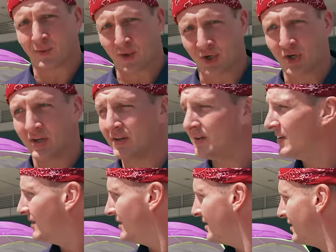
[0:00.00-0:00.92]
for good.
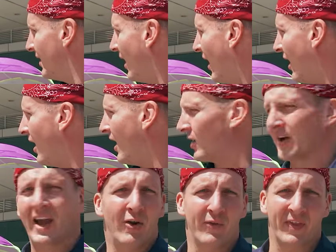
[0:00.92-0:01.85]
Uh,
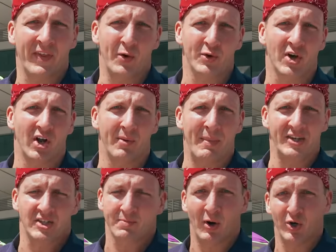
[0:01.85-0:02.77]
okay, I don't think they would call it a
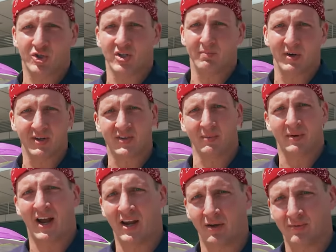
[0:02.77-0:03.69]
magic potion, but some
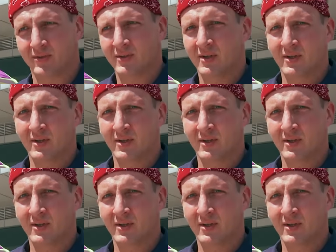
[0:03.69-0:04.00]
kind of